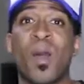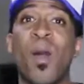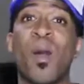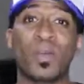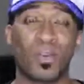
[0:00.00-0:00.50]

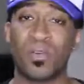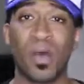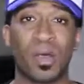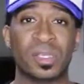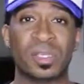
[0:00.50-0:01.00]
all
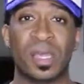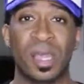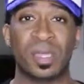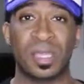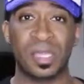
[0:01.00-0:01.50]
across
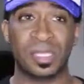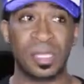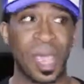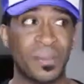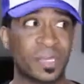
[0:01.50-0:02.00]

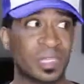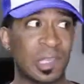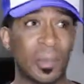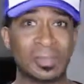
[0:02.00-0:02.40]
this episode.